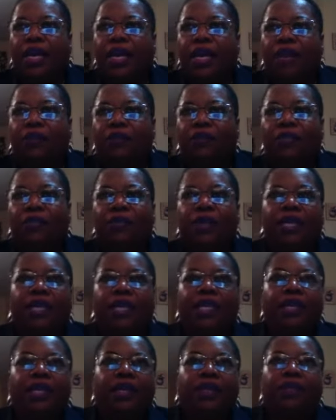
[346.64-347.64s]
And
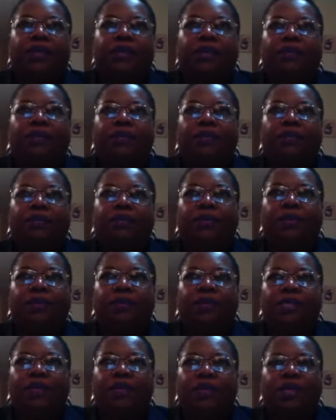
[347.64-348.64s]
really,
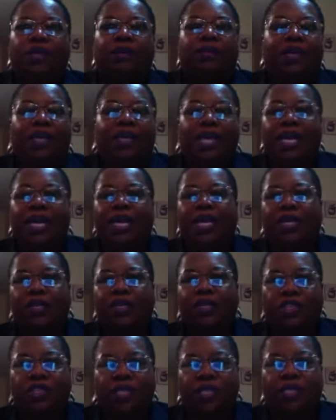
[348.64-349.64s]
we talk about
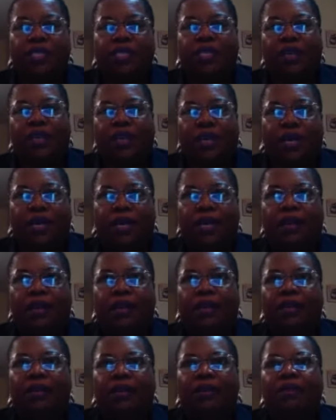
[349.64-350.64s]
energies a lot,
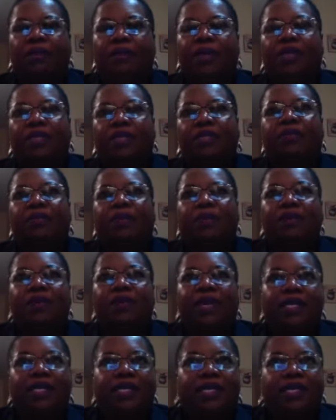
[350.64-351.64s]
because
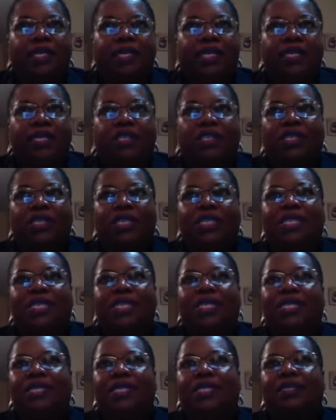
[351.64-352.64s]

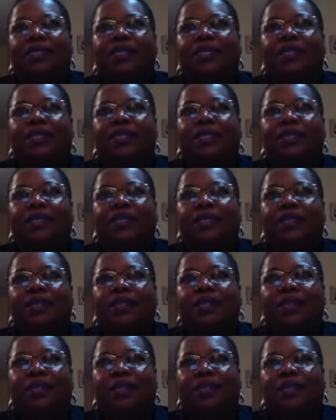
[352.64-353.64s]
procrastination is
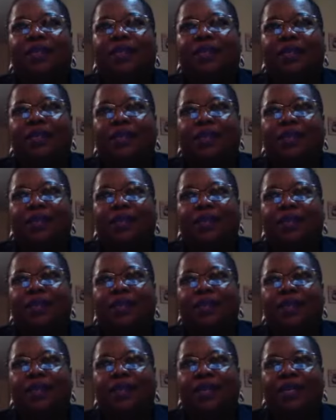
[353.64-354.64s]

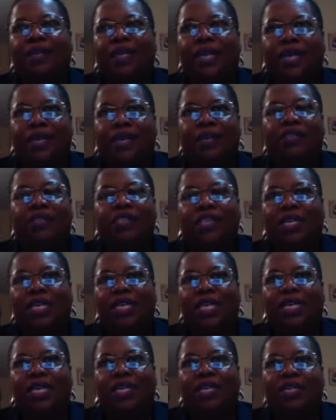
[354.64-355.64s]
an
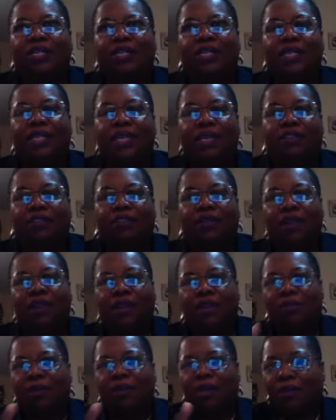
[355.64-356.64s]
energy in itself.
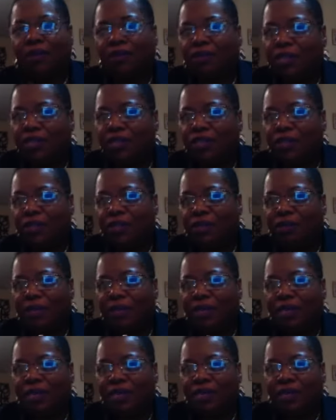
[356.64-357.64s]
But I want you to
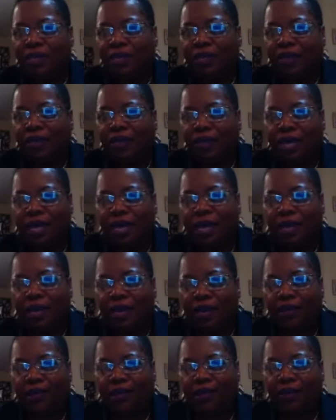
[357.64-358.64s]
begin to look
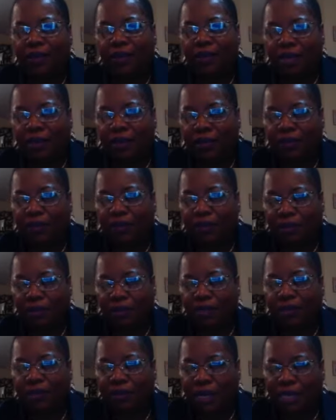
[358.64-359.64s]
at it from a different
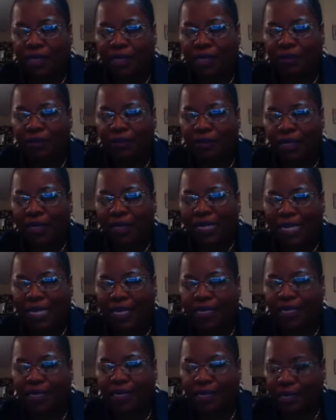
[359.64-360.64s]
perspective, and I'll
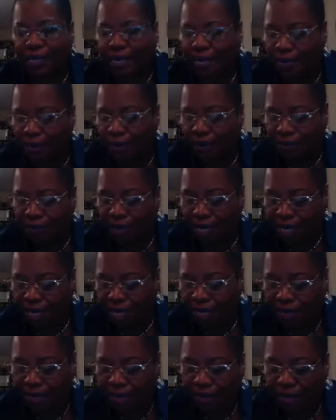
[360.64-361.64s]
get to that in a minute.